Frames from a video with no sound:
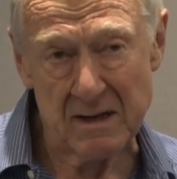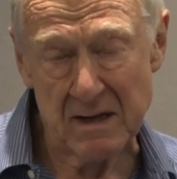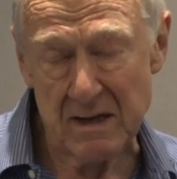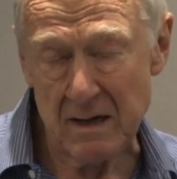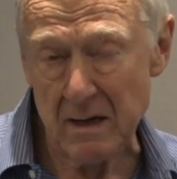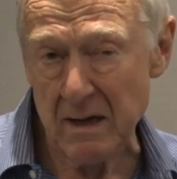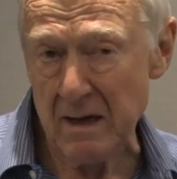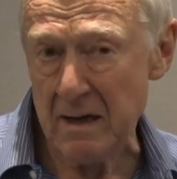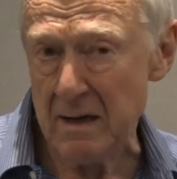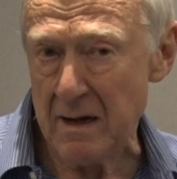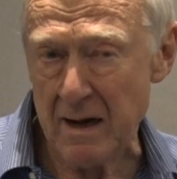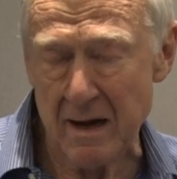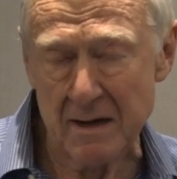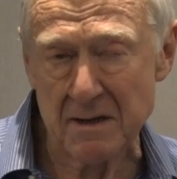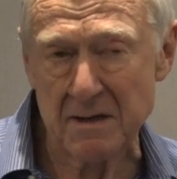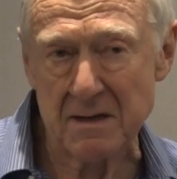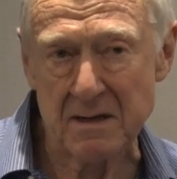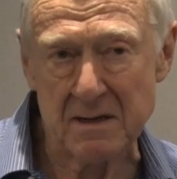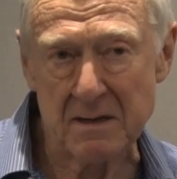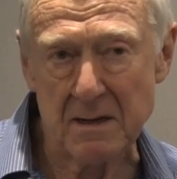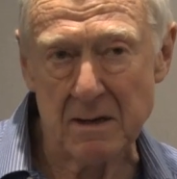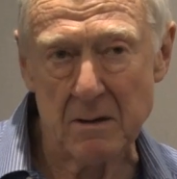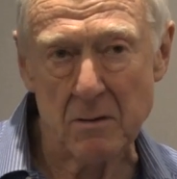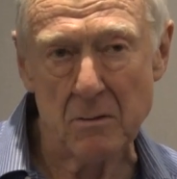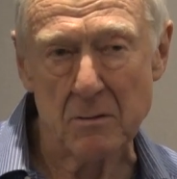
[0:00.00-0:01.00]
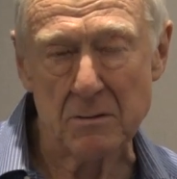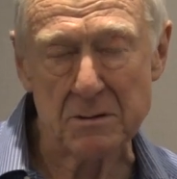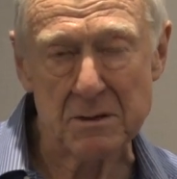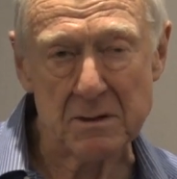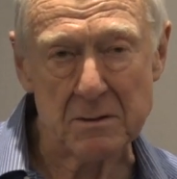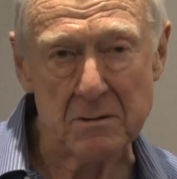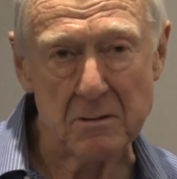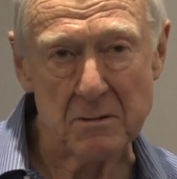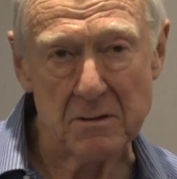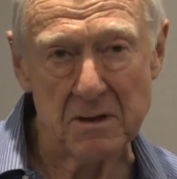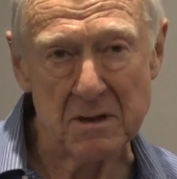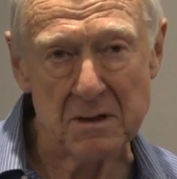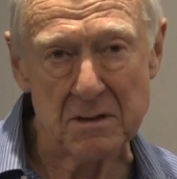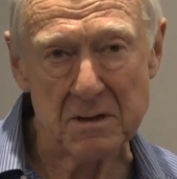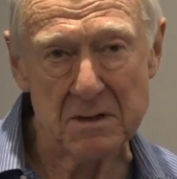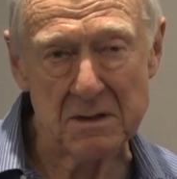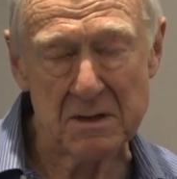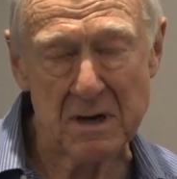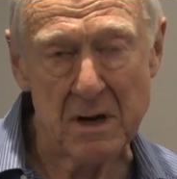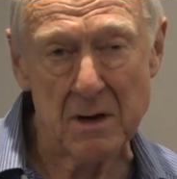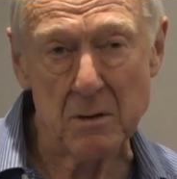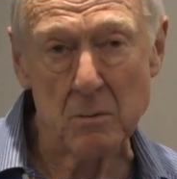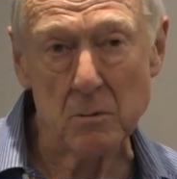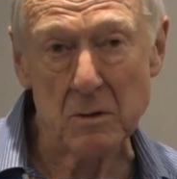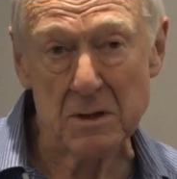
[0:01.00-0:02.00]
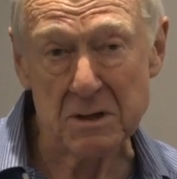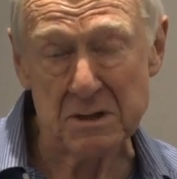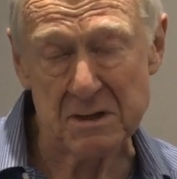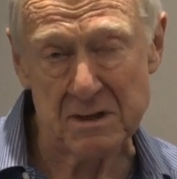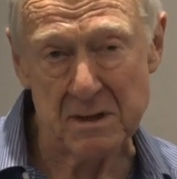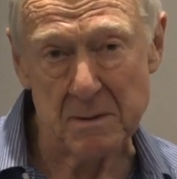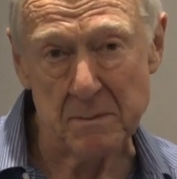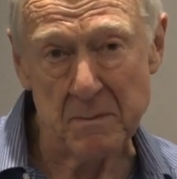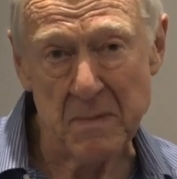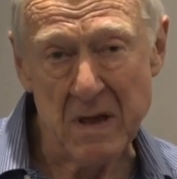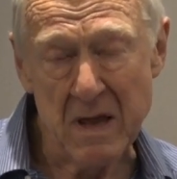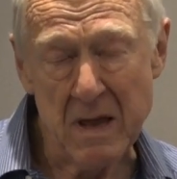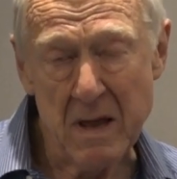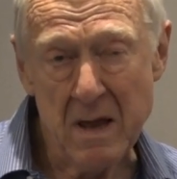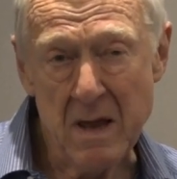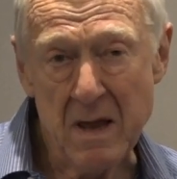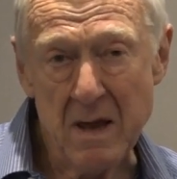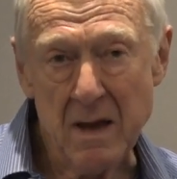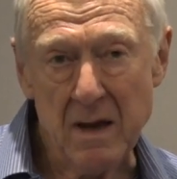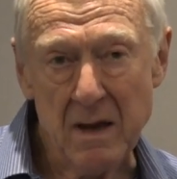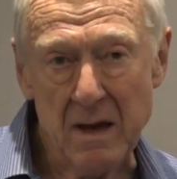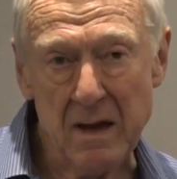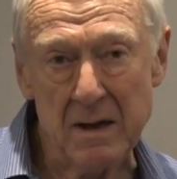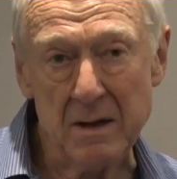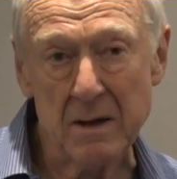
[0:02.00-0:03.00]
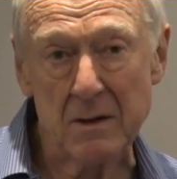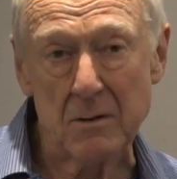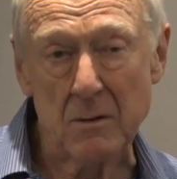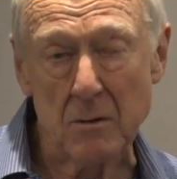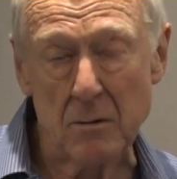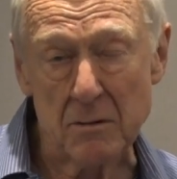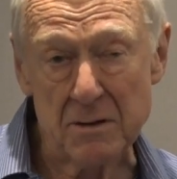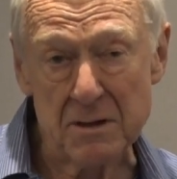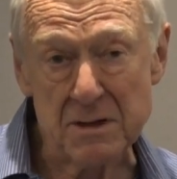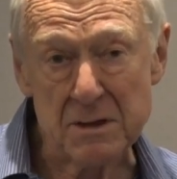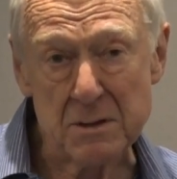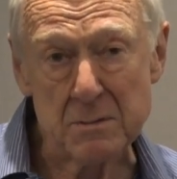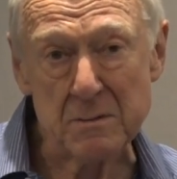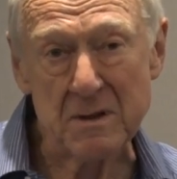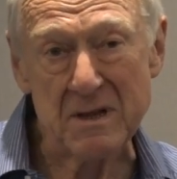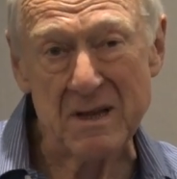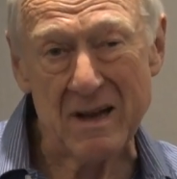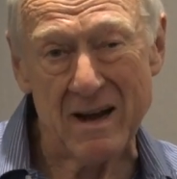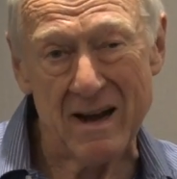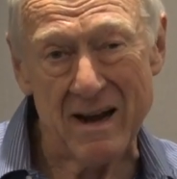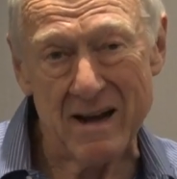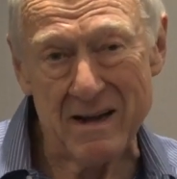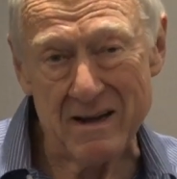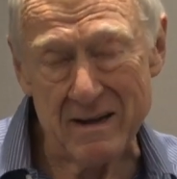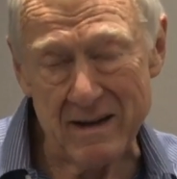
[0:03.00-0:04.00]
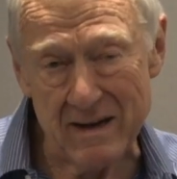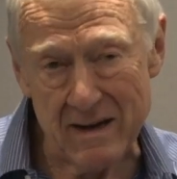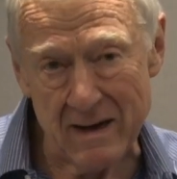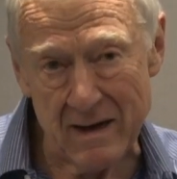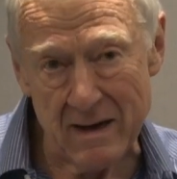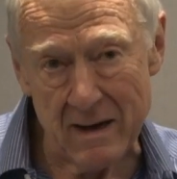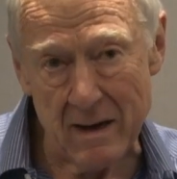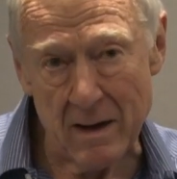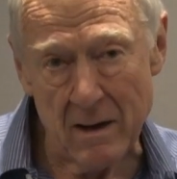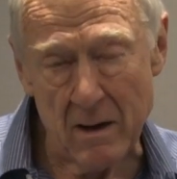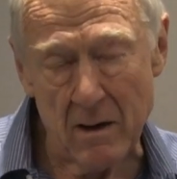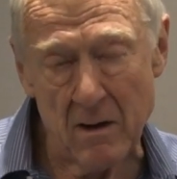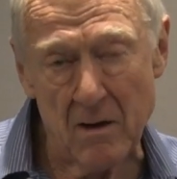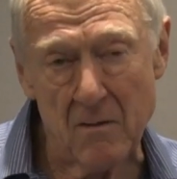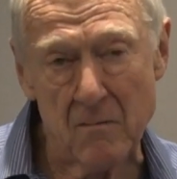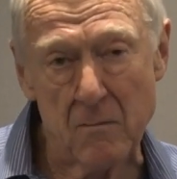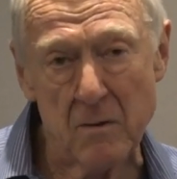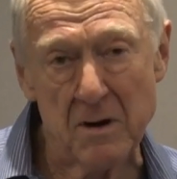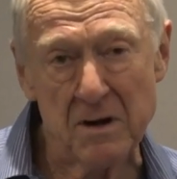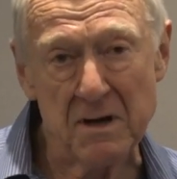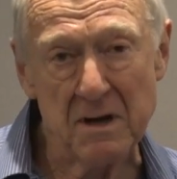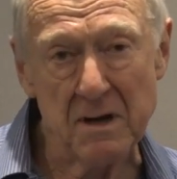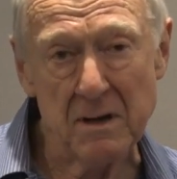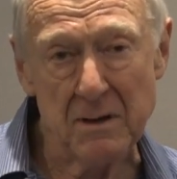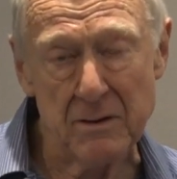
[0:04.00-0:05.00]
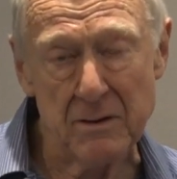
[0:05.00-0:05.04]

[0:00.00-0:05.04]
He enacted the laws according to his own wisdom, in accordance with the idea of what he